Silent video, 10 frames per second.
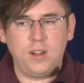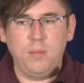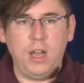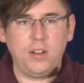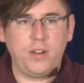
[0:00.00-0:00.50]
or
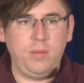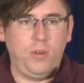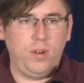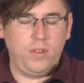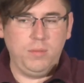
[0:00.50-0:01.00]
monitoring
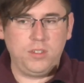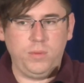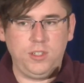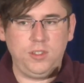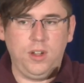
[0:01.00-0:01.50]
port from the
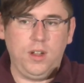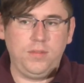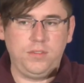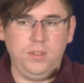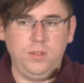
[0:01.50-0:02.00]
switch
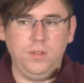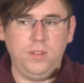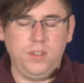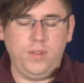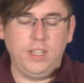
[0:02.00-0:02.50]
off to
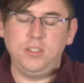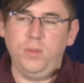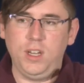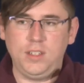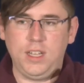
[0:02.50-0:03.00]
the device you
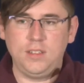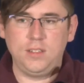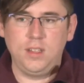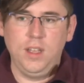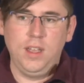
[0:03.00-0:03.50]
want to
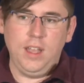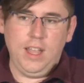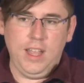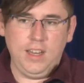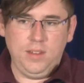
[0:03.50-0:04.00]
test.
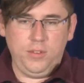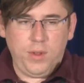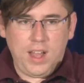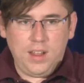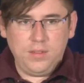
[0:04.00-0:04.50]
And if
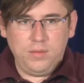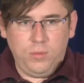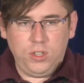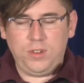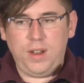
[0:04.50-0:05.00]
you have
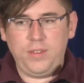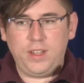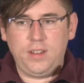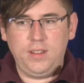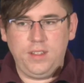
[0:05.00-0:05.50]
more
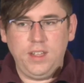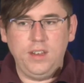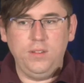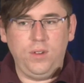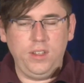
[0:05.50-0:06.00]
traffic
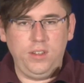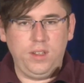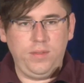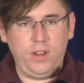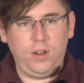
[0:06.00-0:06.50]
than what you
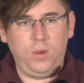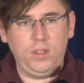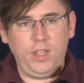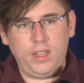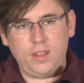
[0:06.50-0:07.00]
can fit on
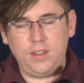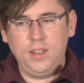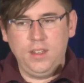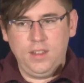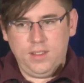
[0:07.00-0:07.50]
one link,
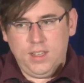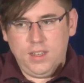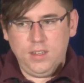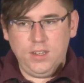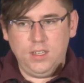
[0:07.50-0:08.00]

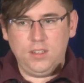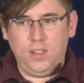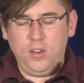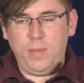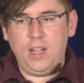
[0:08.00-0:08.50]
then you need to
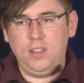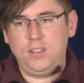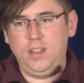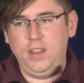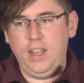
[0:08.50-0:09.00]
load
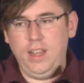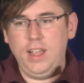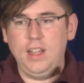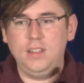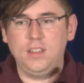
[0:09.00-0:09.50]
balance it
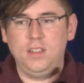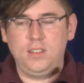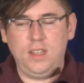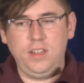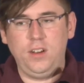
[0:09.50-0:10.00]
and
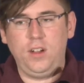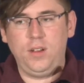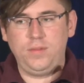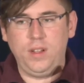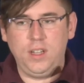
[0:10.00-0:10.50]
send it
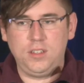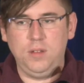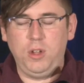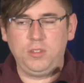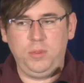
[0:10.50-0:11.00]
off
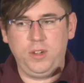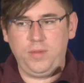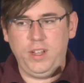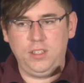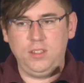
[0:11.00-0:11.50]
to multiple
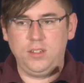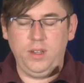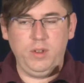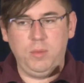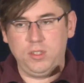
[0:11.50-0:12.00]
interfaces or
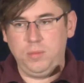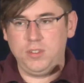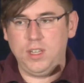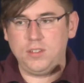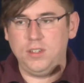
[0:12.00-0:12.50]
even multiple
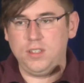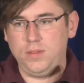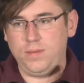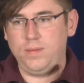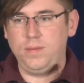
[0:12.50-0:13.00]
sensors
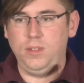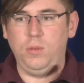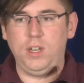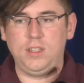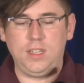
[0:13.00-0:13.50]
if
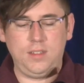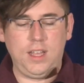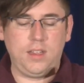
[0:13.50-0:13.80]
you want to test that